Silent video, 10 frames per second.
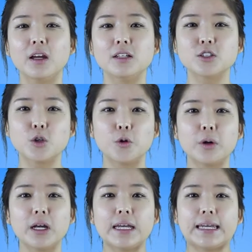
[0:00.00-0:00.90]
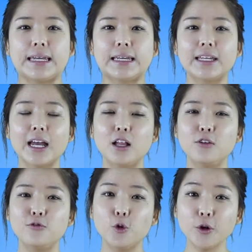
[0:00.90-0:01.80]
So in
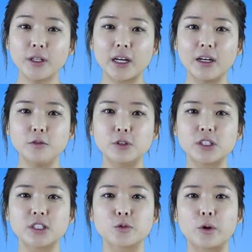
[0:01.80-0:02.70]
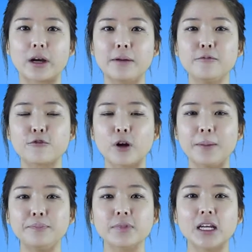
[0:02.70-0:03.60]
California, which is where I'm
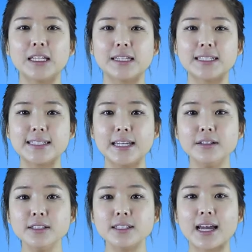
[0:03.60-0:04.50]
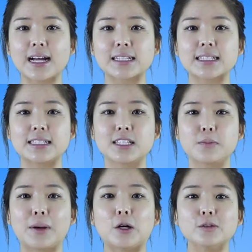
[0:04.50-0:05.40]
from, the sales tax is
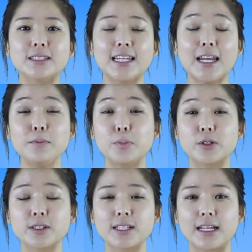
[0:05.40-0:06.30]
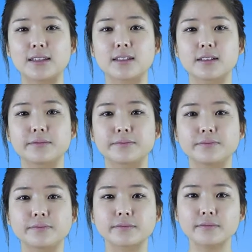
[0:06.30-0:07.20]
about 10%.
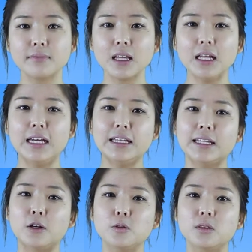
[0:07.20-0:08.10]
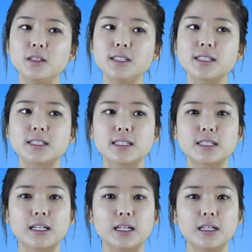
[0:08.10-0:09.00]
Now
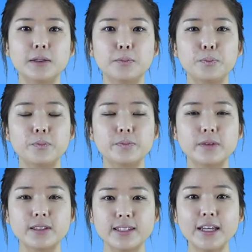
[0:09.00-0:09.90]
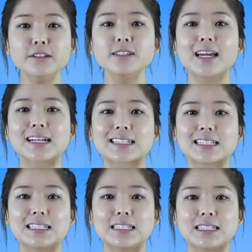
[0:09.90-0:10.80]
the sales
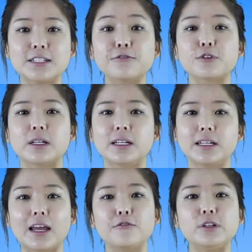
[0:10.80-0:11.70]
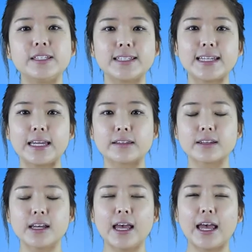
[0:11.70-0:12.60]
tax is different in every state.
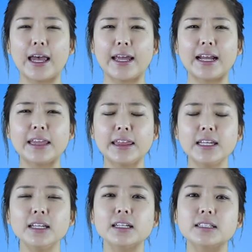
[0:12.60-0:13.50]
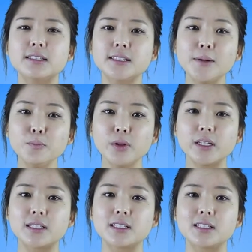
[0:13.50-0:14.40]
And I think in some
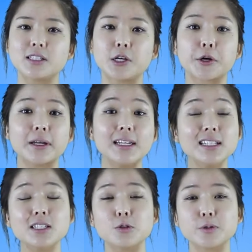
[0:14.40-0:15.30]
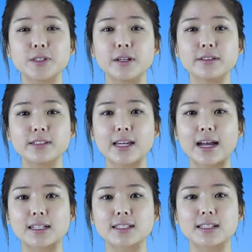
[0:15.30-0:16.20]
places there is no sales
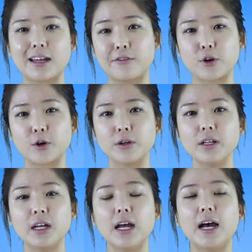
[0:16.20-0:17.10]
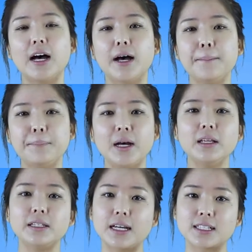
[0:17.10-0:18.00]
tax, I've heard.
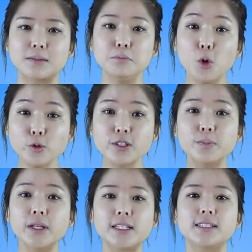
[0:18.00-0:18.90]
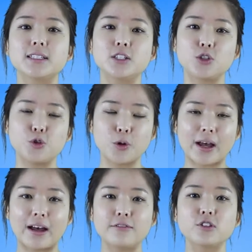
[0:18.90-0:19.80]
But yes, most places you
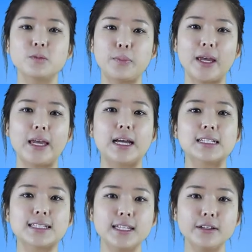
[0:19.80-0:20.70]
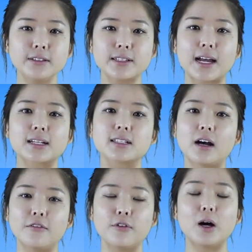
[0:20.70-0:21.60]
have to pay a sales tax
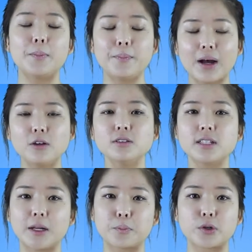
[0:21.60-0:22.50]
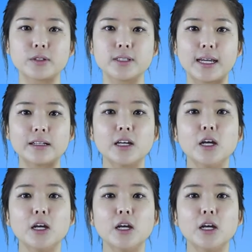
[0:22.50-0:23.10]
of about 10%.